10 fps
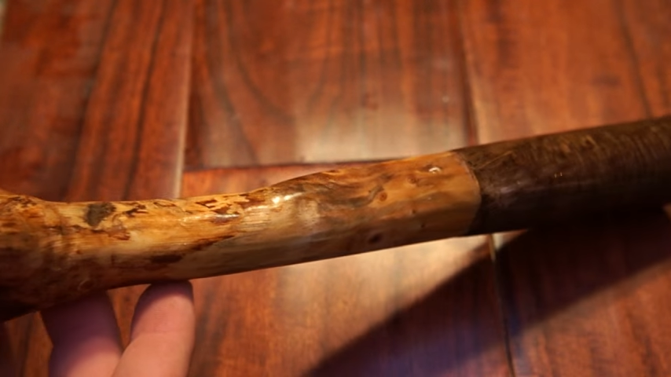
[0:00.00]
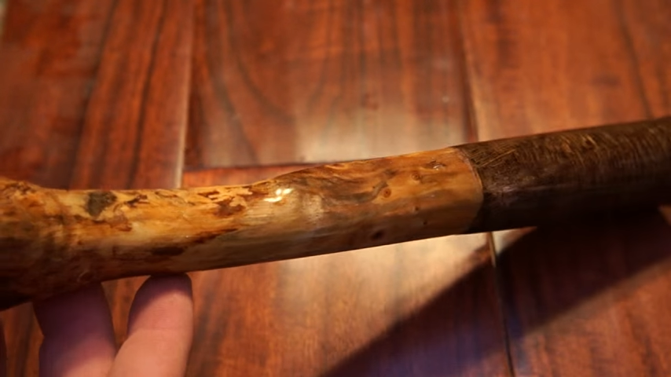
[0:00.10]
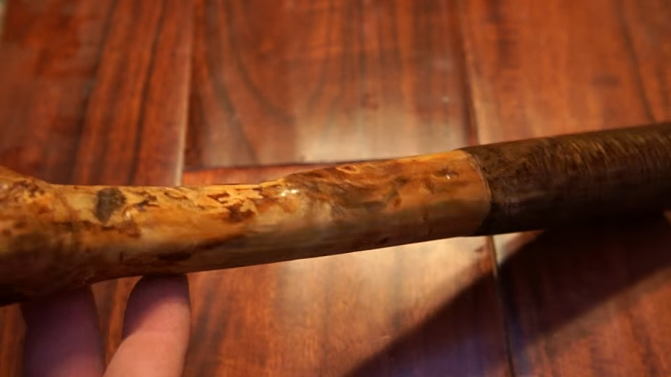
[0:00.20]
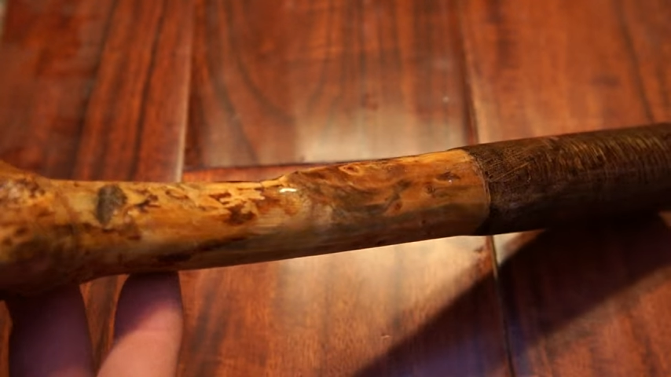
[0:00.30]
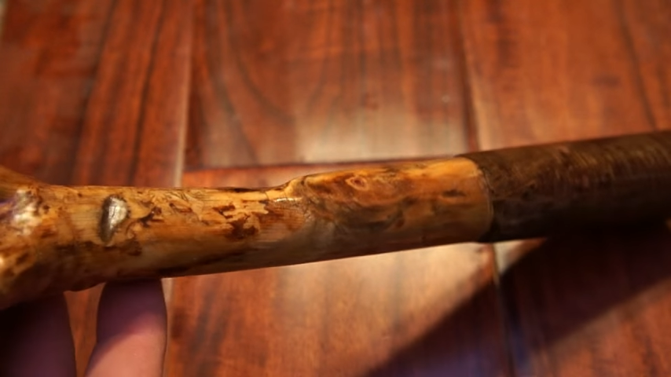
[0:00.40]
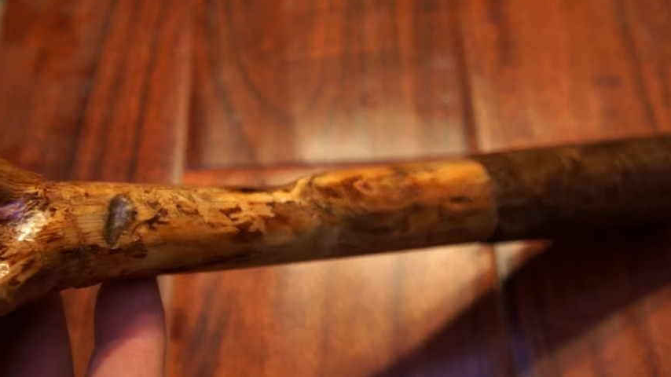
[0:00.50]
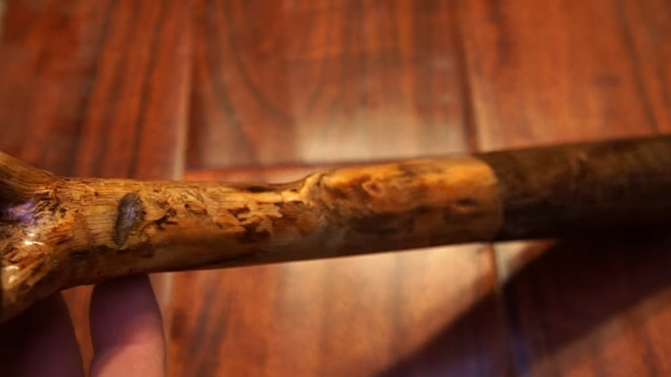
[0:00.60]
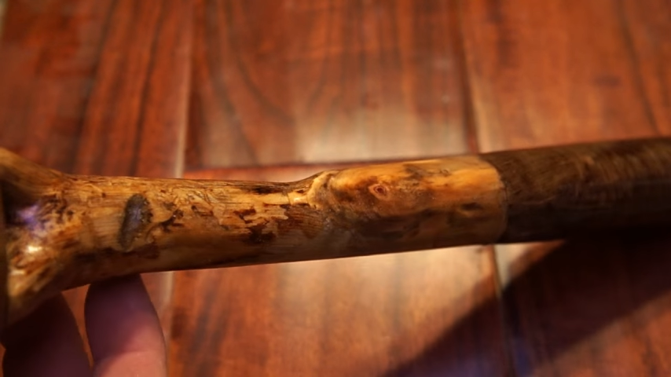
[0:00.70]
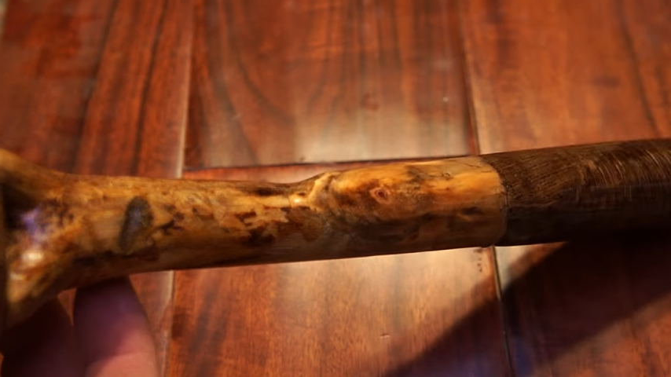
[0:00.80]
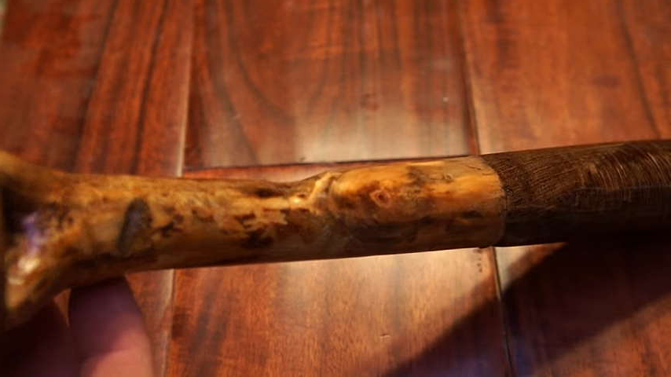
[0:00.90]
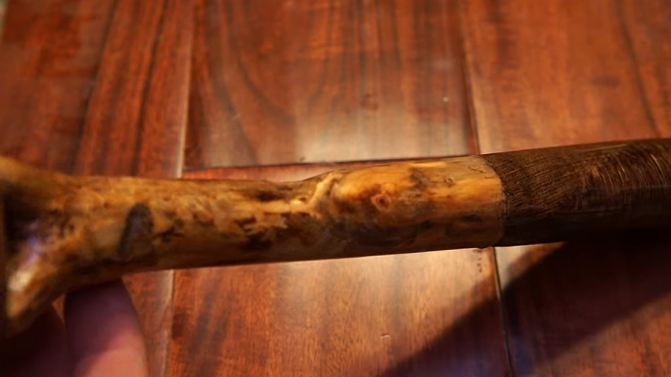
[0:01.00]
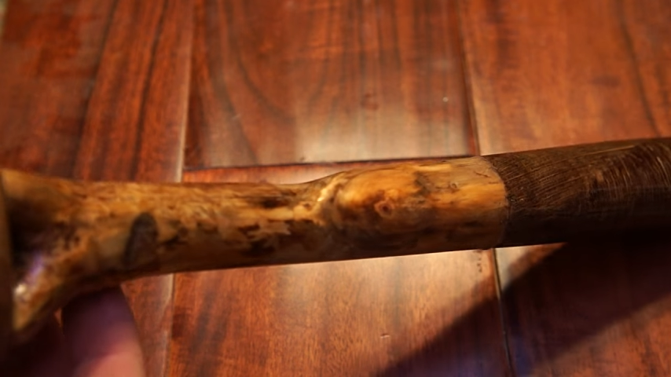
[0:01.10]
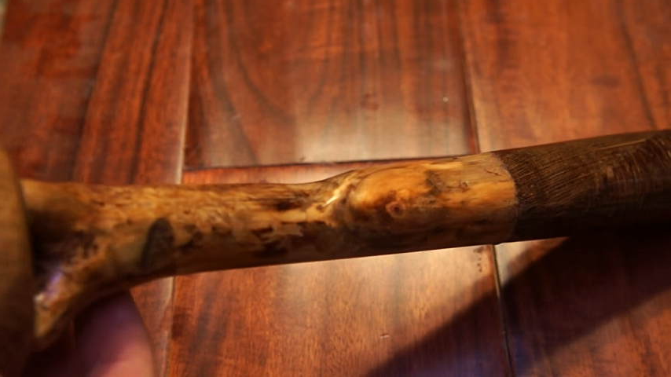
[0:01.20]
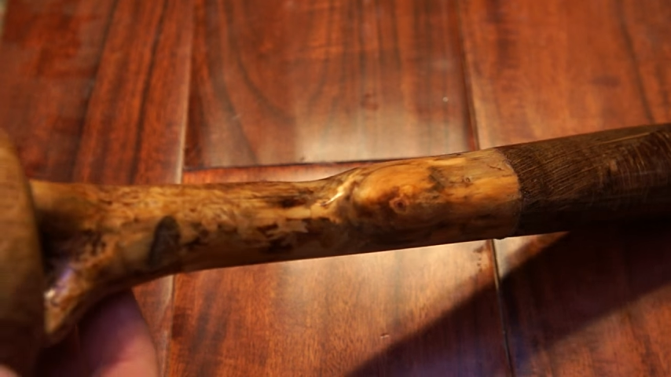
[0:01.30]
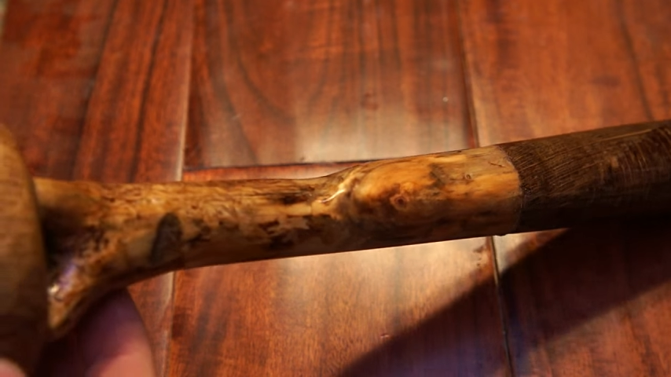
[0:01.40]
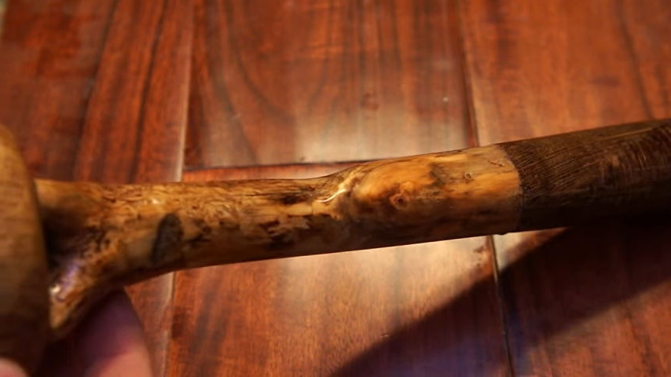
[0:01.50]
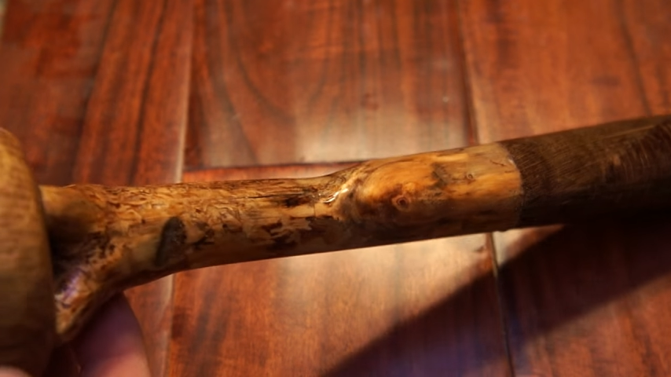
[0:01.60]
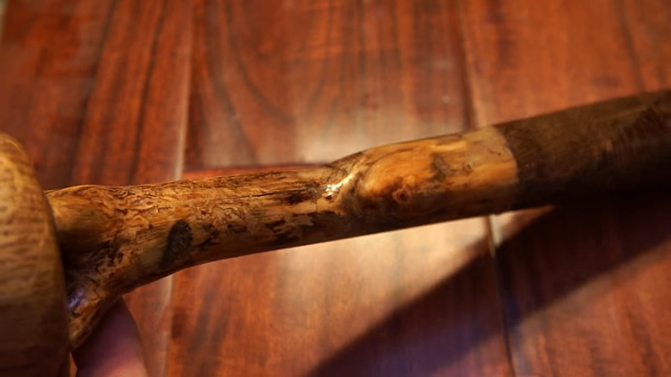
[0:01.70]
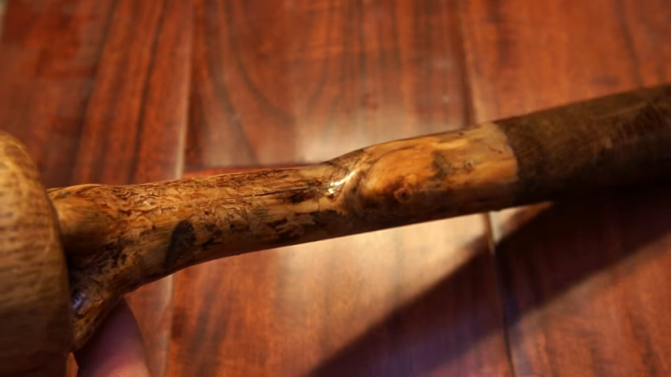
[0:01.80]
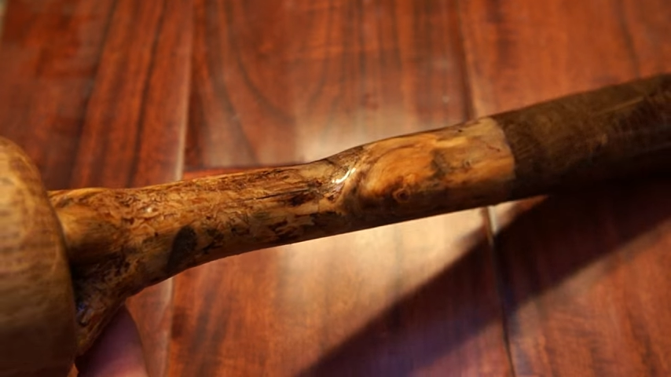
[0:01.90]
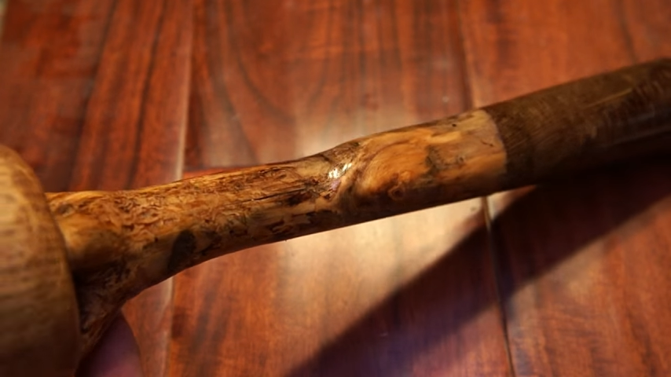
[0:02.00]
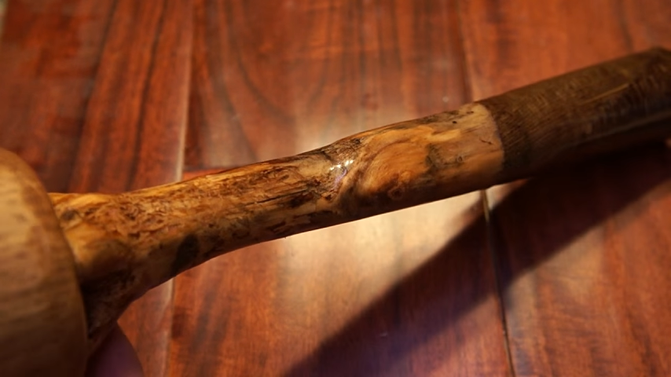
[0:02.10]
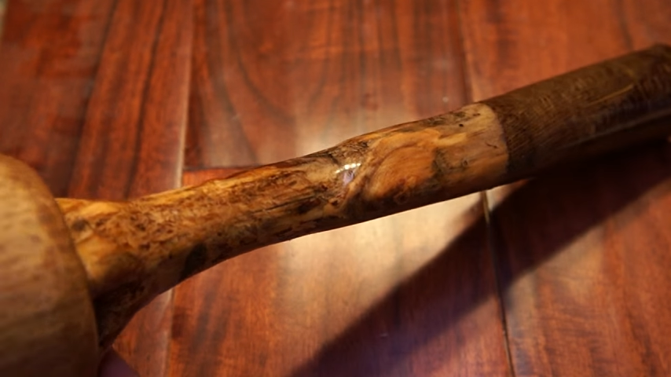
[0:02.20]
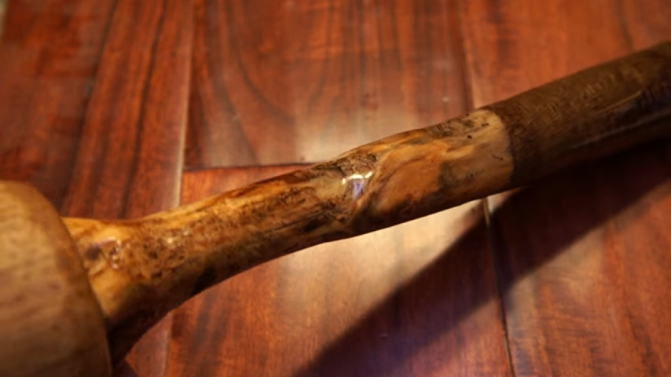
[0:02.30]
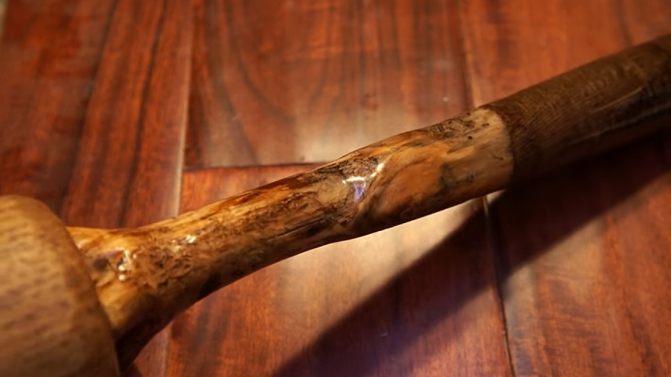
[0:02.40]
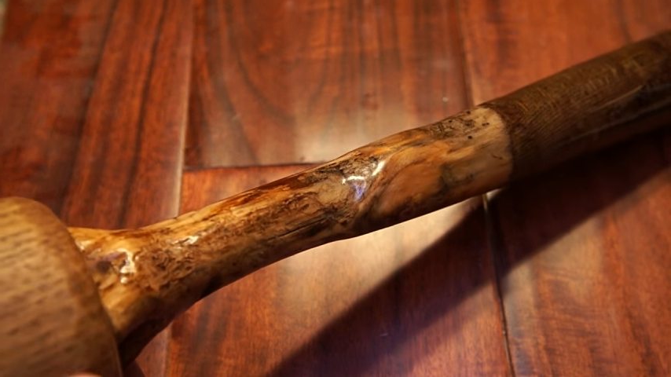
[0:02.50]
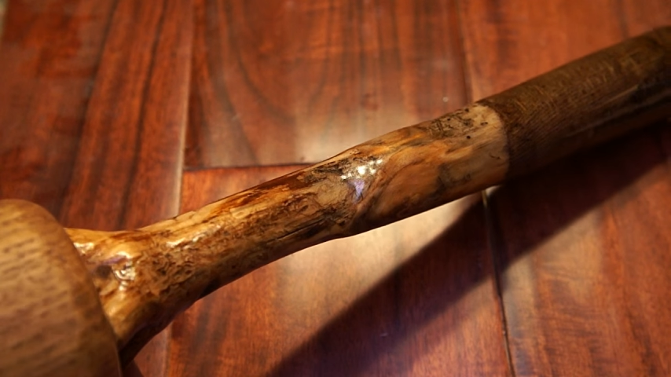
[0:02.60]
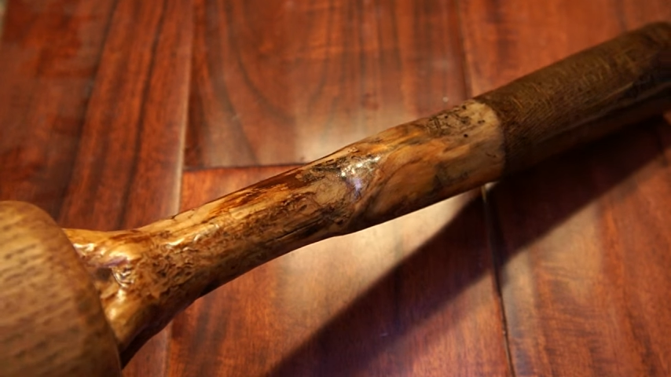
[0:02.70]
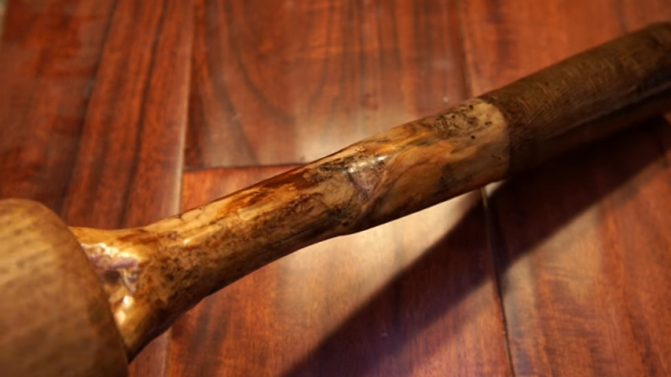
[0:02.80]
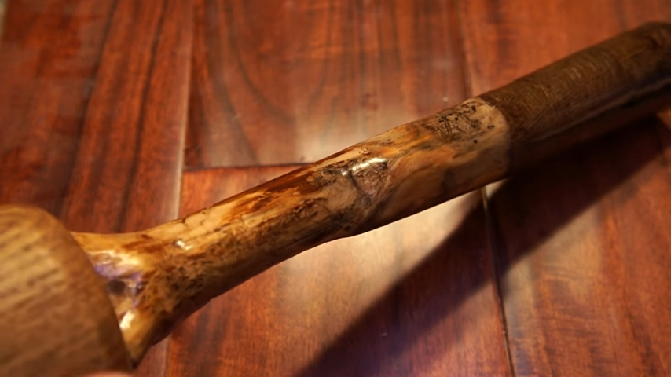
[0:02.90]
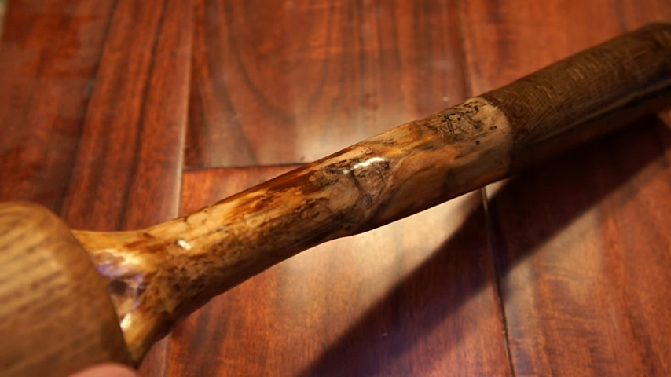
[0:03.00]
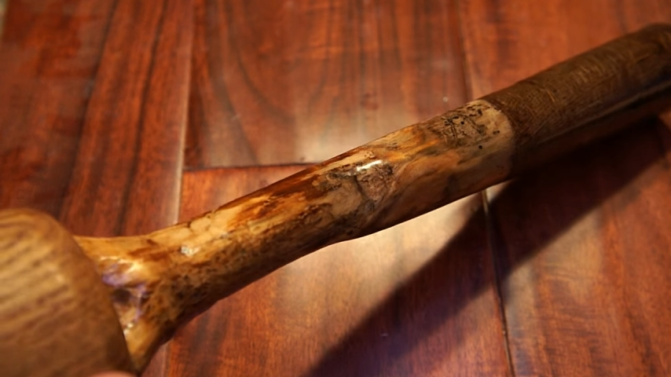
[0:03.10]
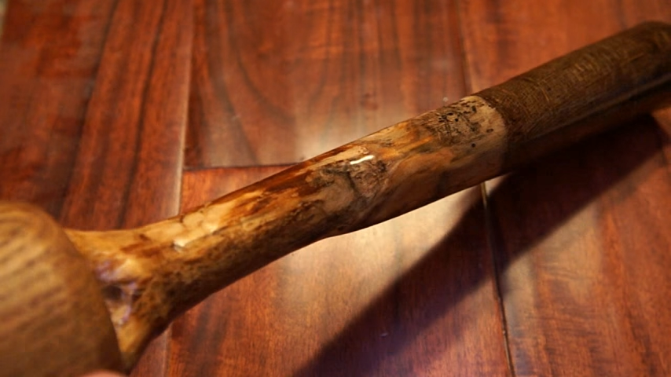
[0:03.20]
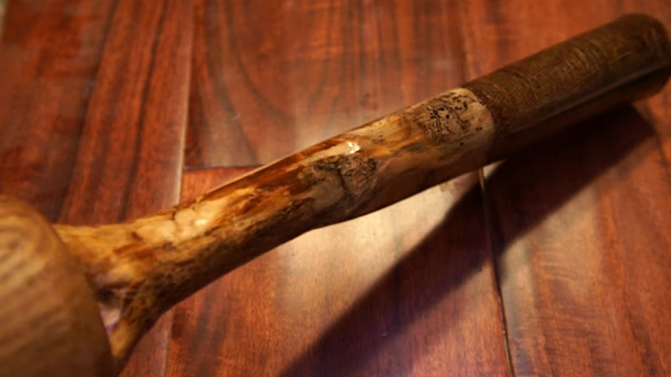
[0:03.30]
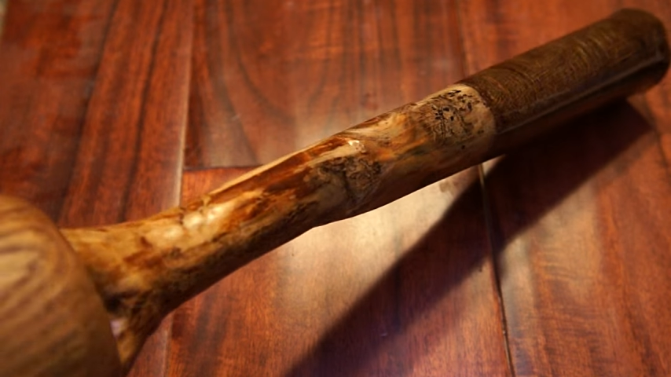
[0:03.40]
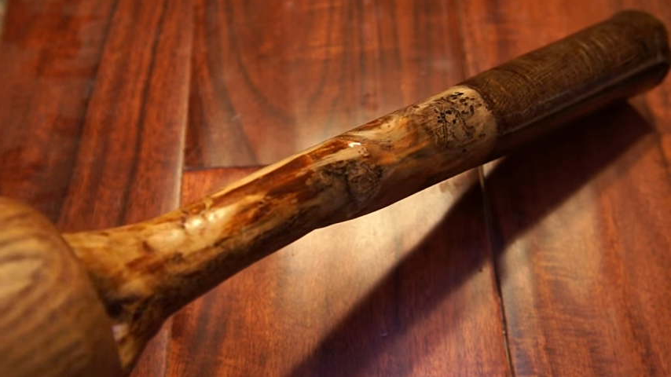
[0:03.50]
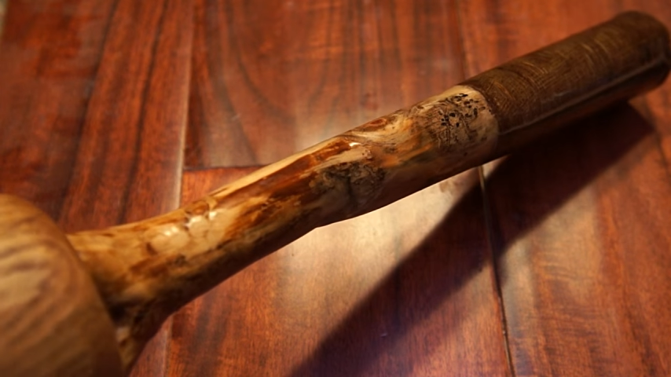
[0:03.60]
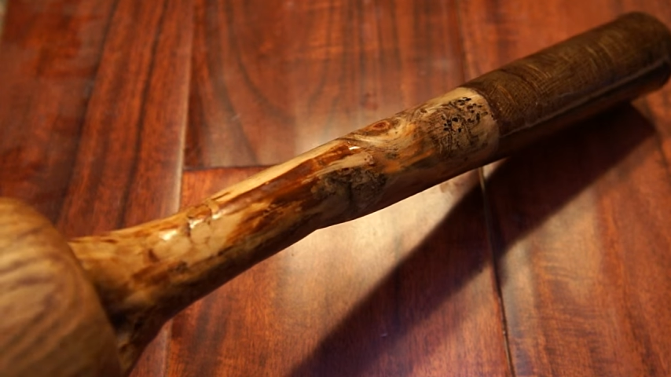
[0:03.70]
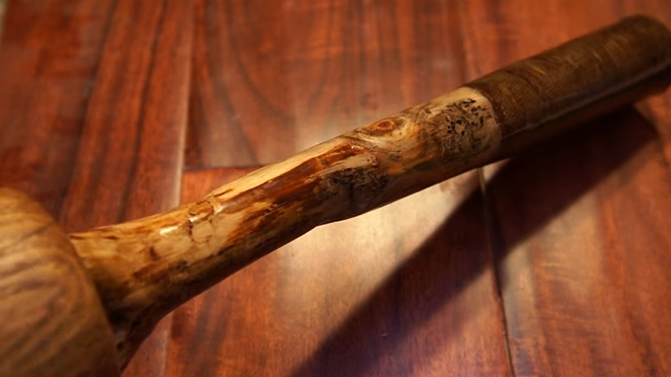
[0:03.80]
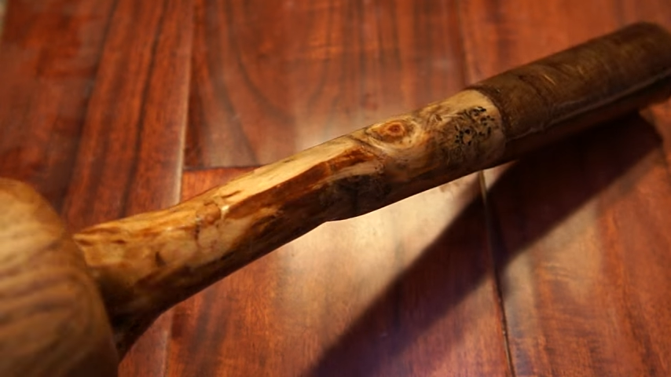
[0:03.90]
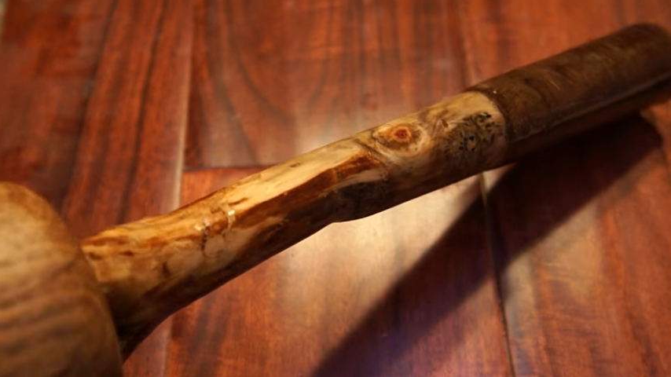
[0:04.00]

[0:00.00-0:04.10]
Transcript: No face is visible, so there are no lips to read.